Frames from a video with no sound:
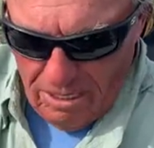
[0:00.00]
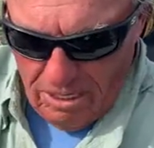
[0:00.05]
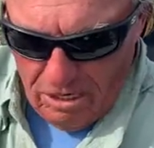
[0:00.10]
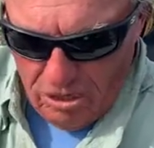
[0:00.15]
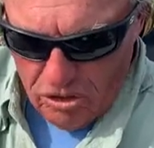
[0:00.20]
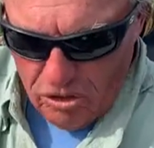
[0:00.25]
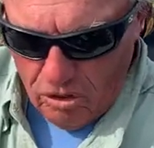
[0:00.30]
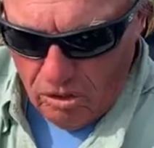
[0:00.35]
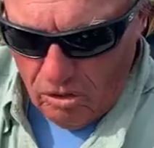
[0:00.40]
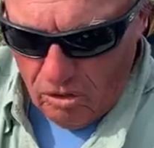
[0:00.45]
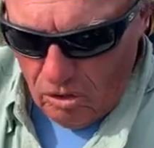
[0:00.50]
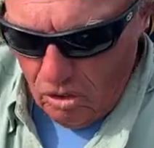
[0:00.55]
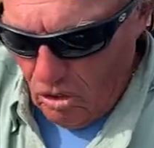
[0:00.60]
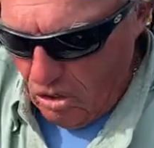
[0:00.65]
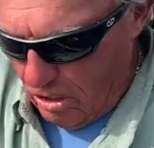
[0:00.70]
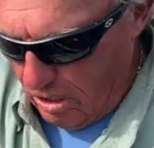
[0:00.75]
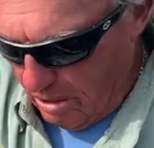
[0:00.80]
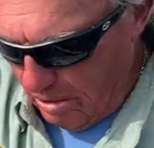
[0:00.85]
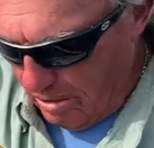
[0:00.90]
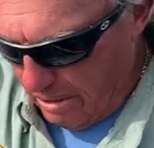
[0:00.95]
circle
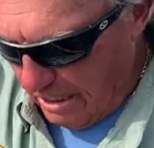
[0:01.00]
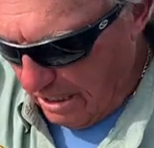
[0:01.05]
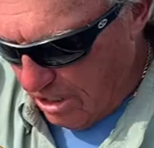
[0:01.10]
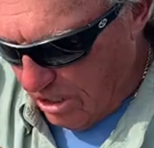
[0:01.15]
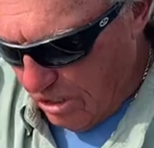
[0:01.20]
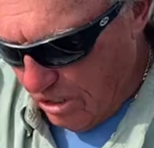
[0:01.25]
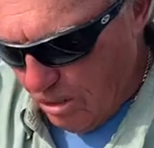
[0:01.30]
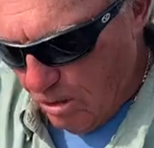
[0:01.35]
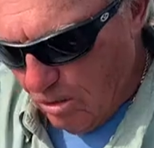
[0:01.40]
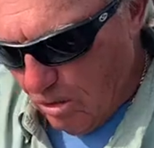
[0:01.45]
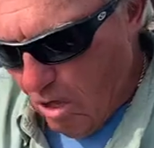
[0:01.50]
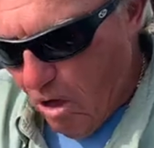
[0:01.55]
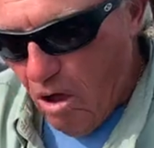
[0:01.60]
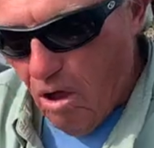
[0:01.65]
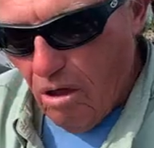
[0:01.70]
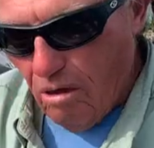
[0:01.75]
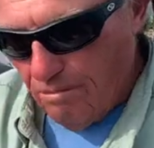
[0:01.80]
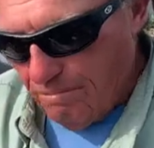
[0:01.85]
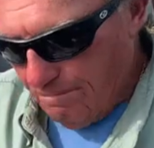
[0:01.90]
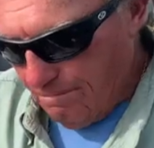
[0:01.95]
hook. That's the new
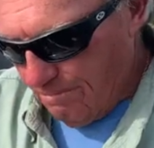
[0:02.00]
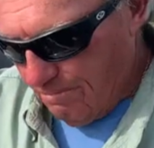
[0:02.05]
law.